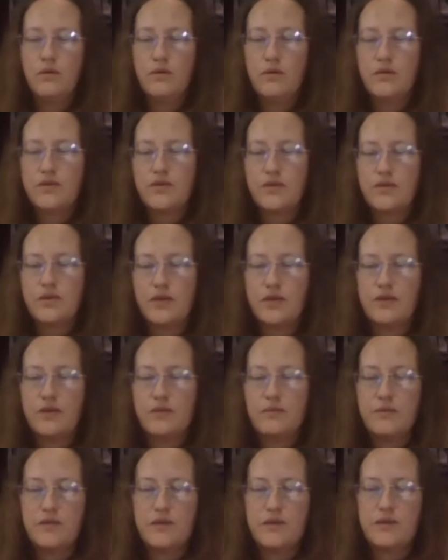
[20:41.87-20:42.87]
start it
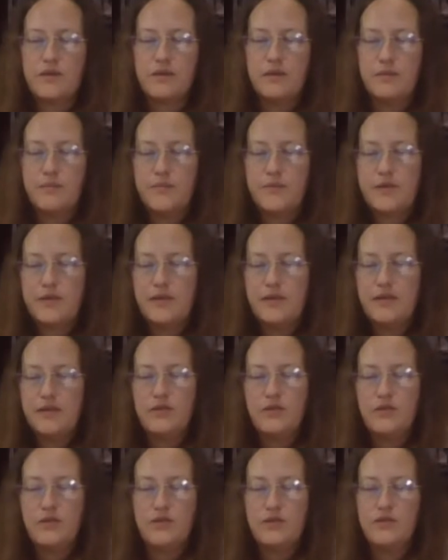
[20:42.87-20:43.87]
with a slip
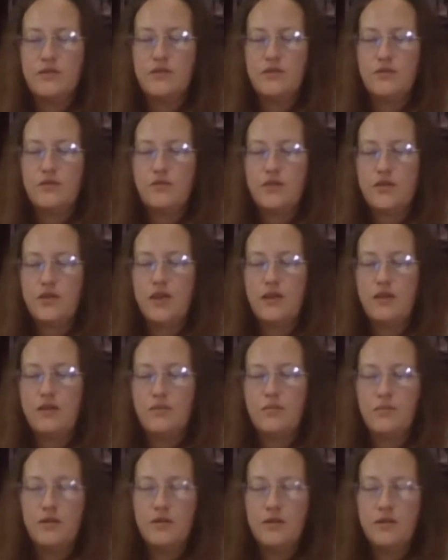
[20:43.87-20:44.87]
stitch, chain
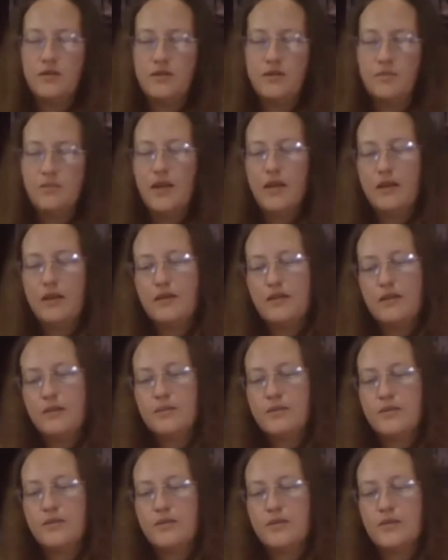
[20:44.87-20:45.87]
1 to make a
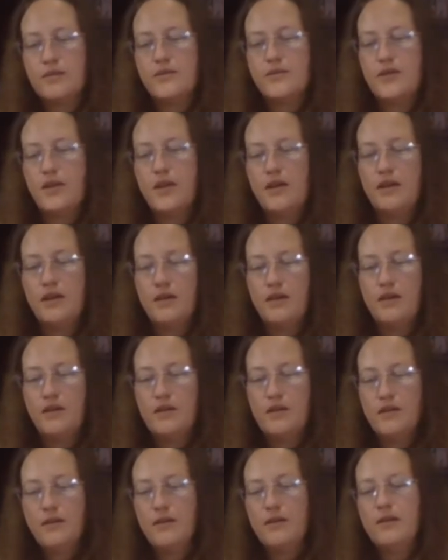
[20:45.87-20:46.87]
double crochet,
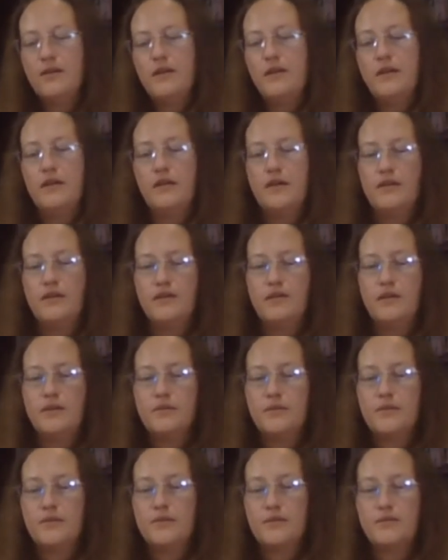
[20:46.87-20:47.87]
and
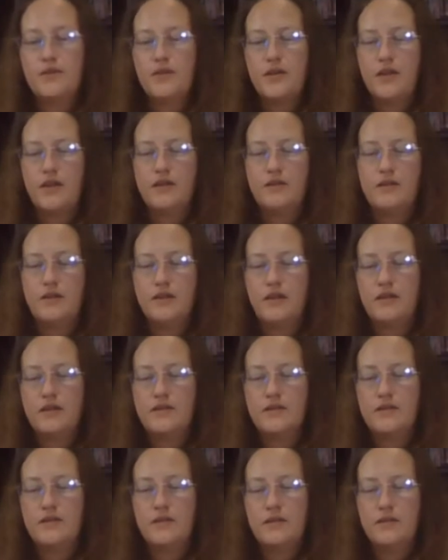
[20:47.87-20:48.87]
double crochet in the
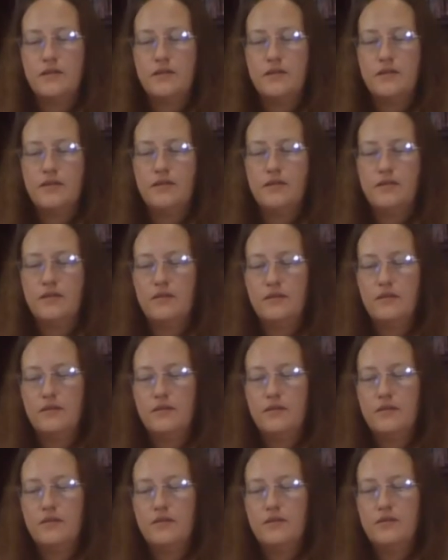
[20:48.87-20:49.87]
next
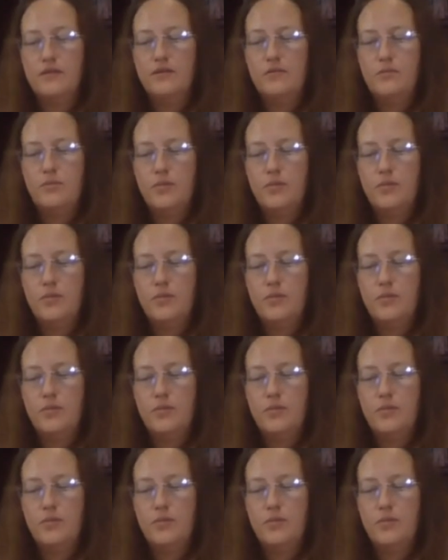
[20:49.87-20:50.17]
loop.